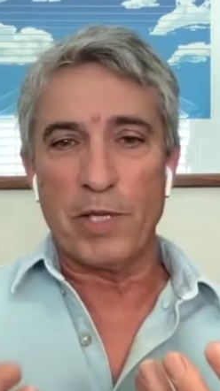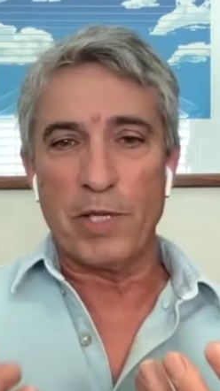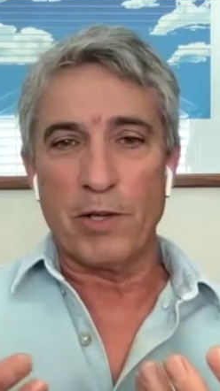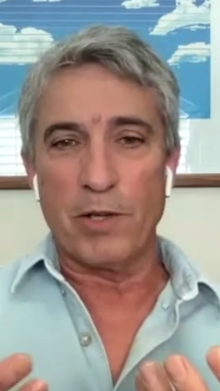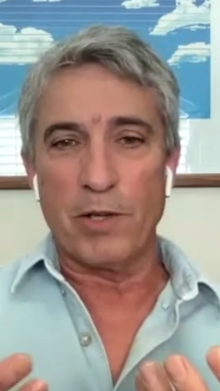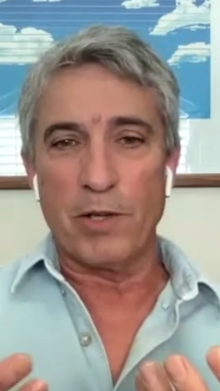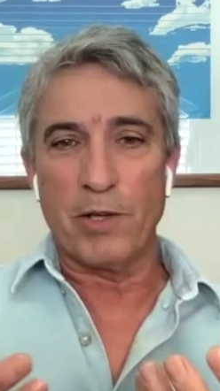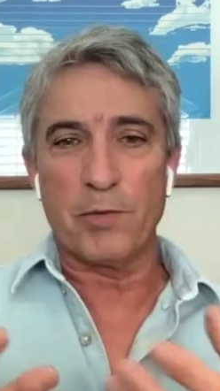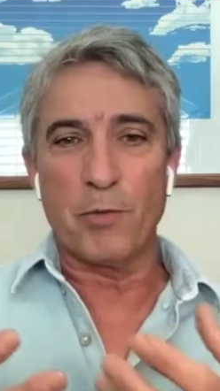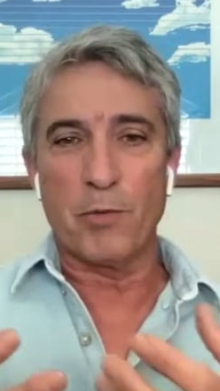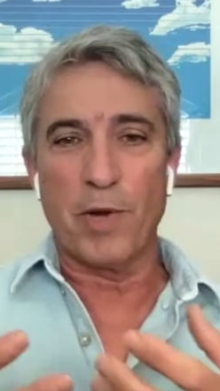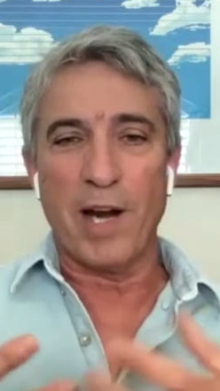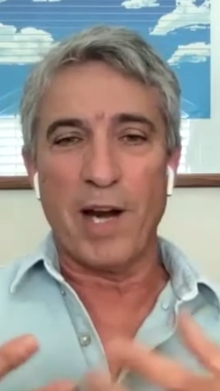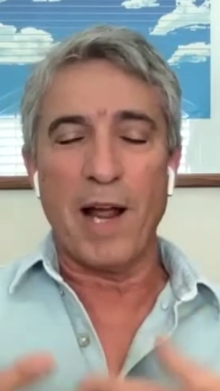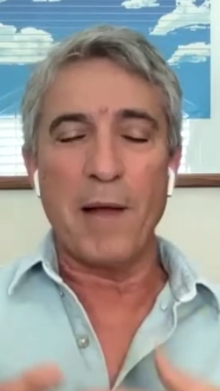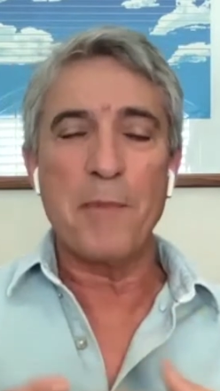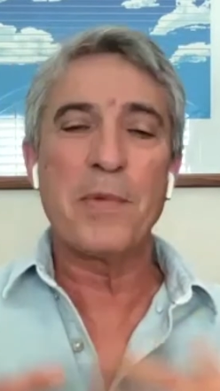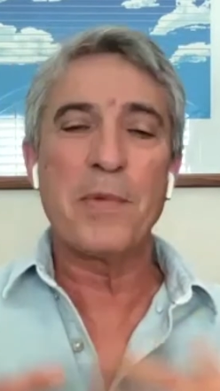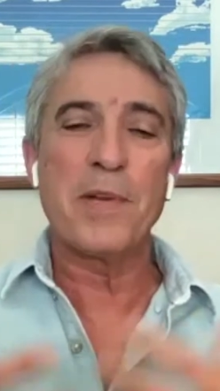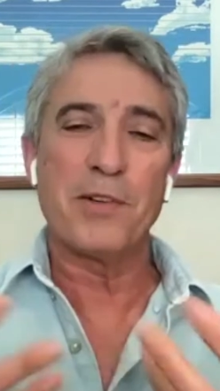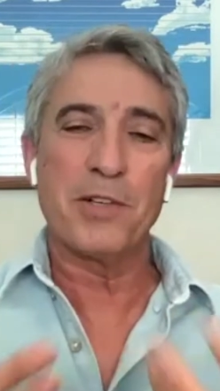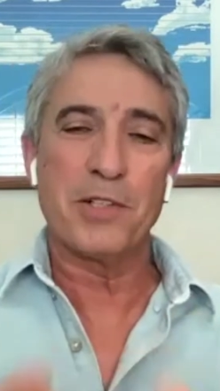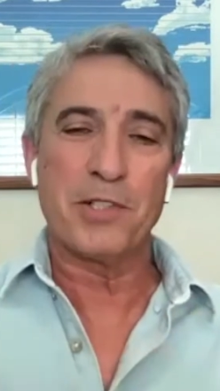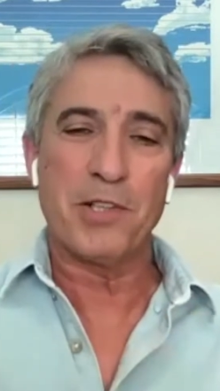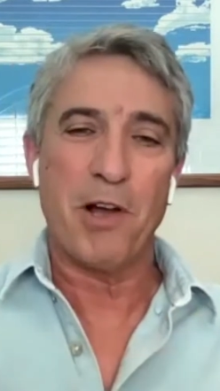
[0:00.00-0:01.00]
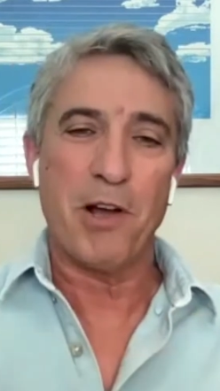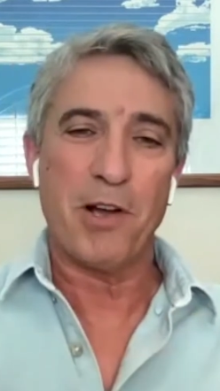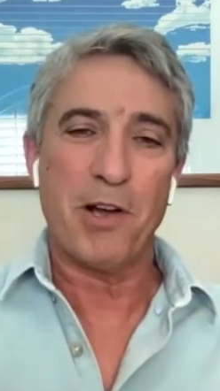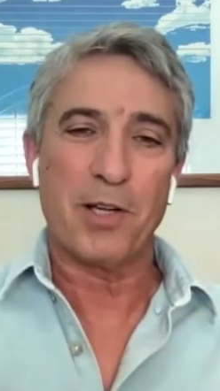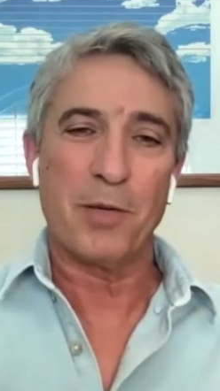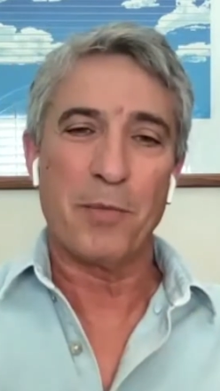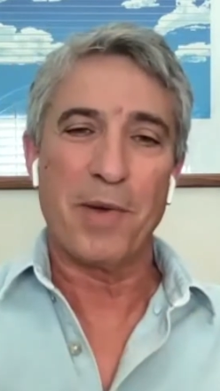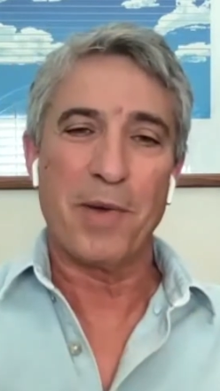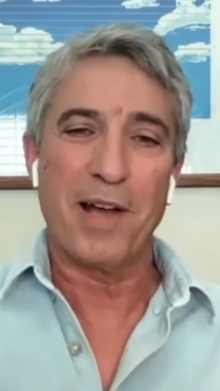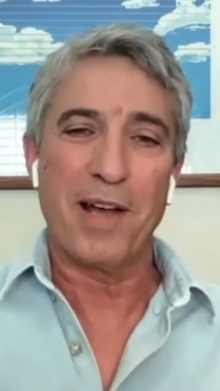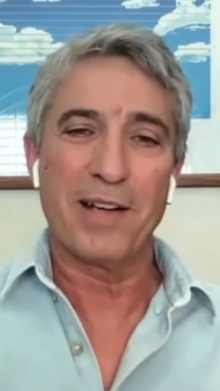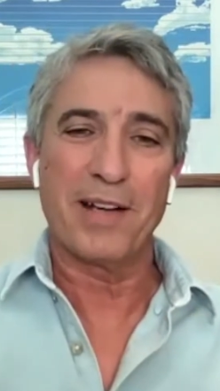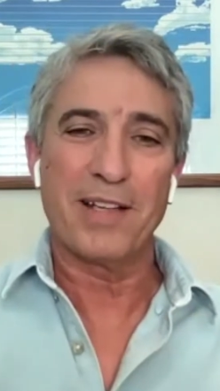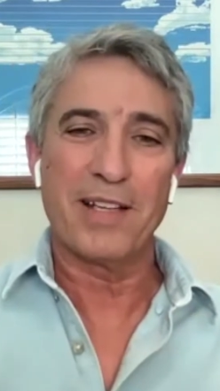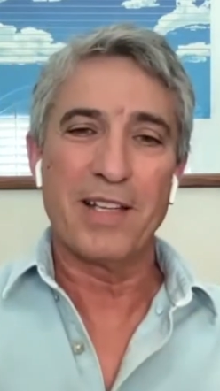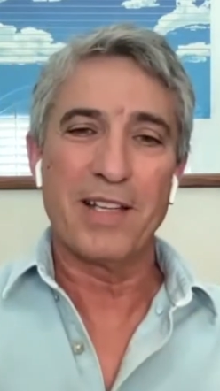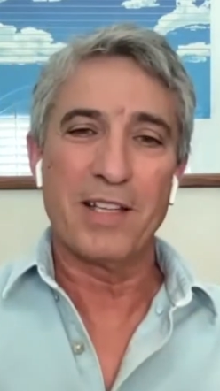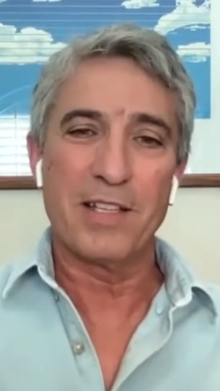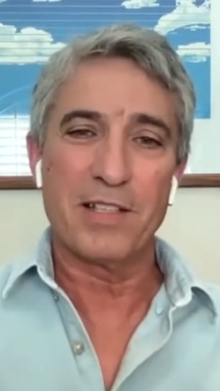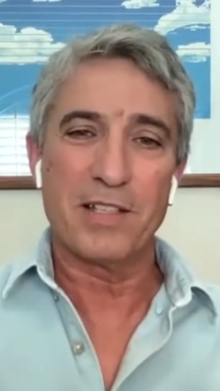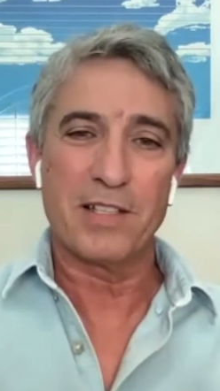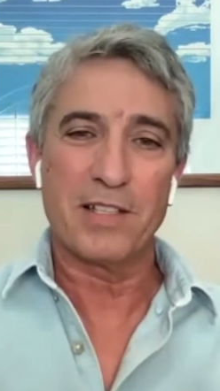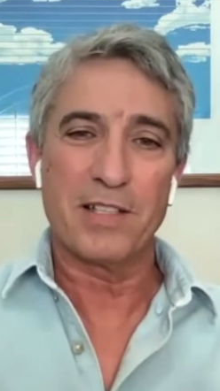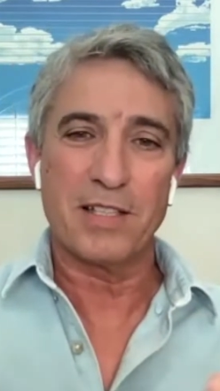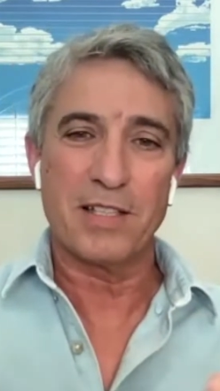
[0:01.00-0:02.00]
because what I'm here to talk about
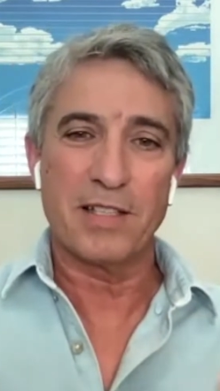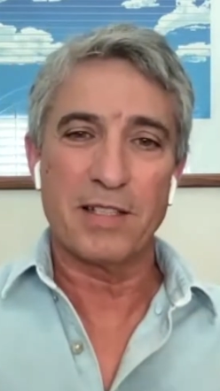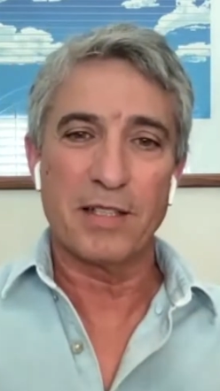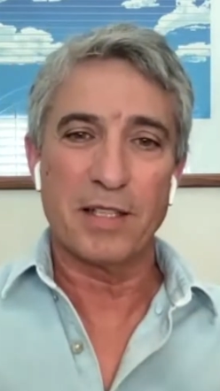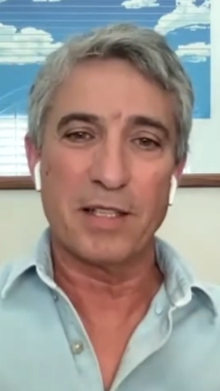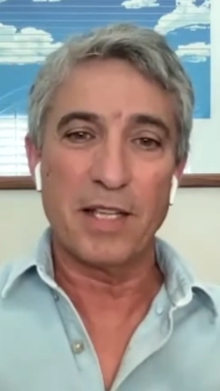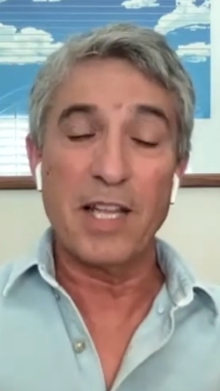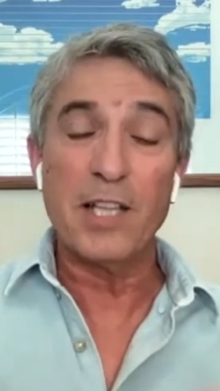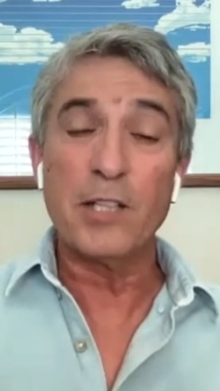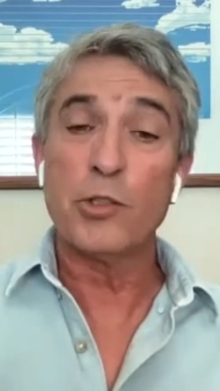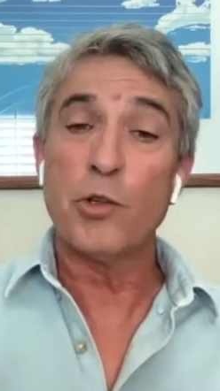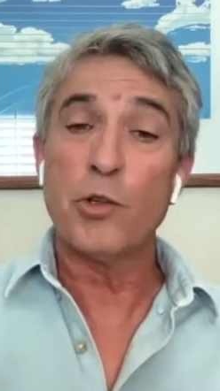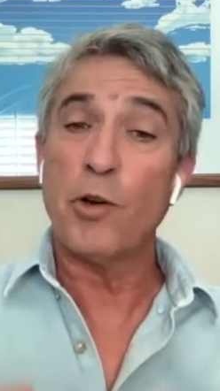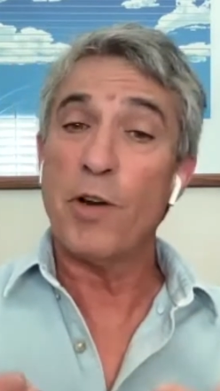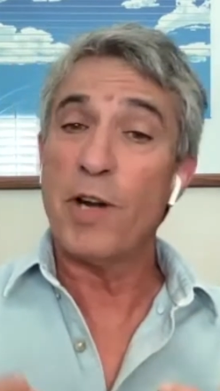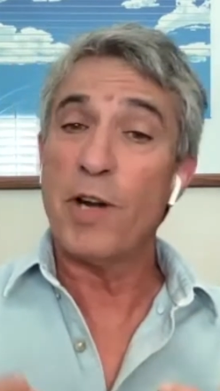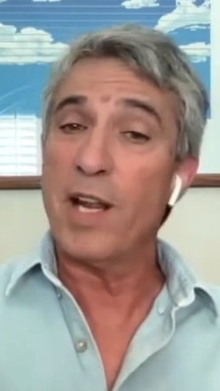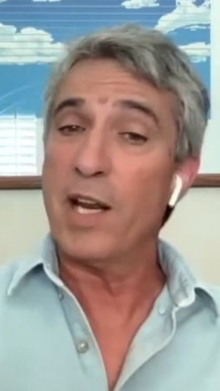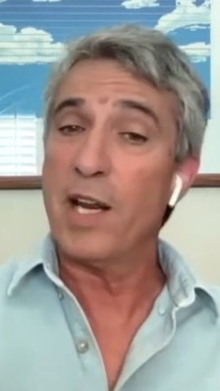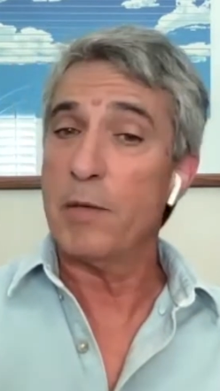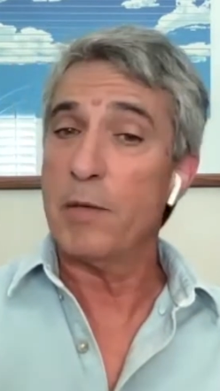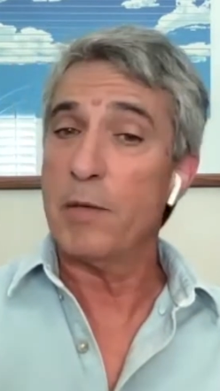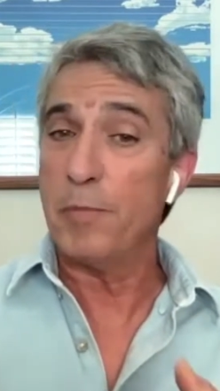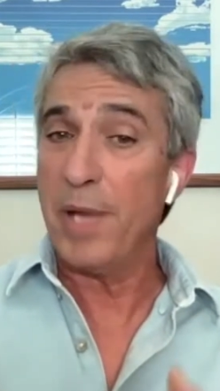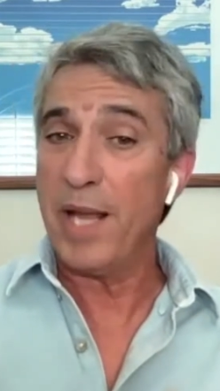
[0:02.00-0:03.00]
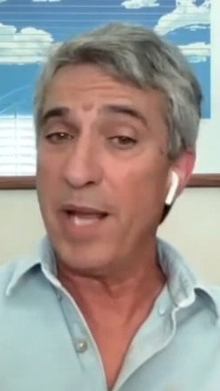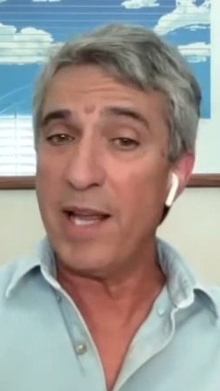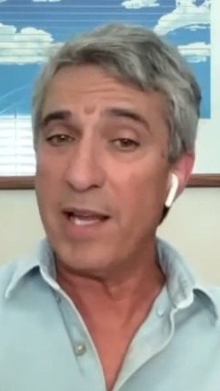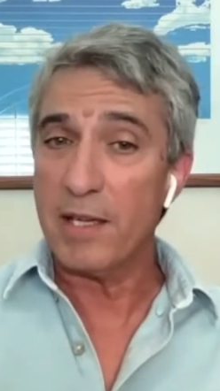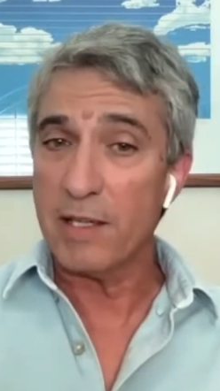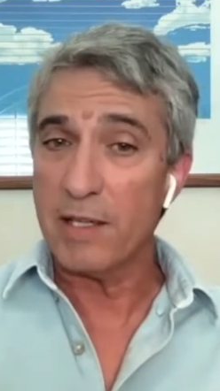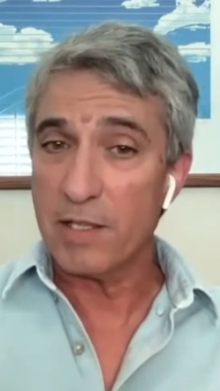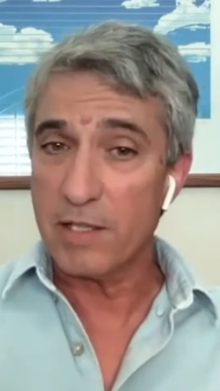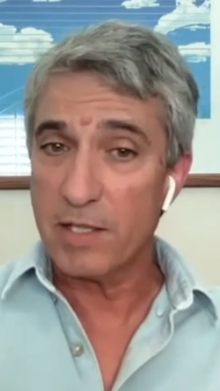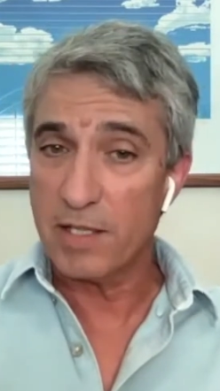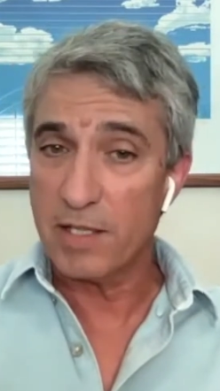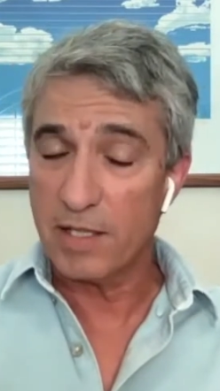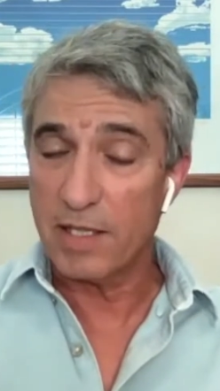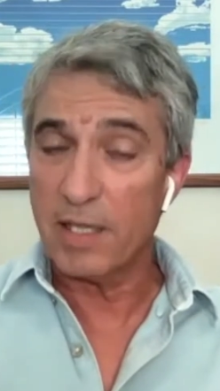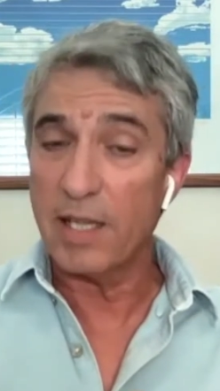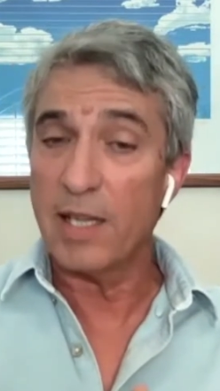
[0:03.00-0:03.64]
is internet-based.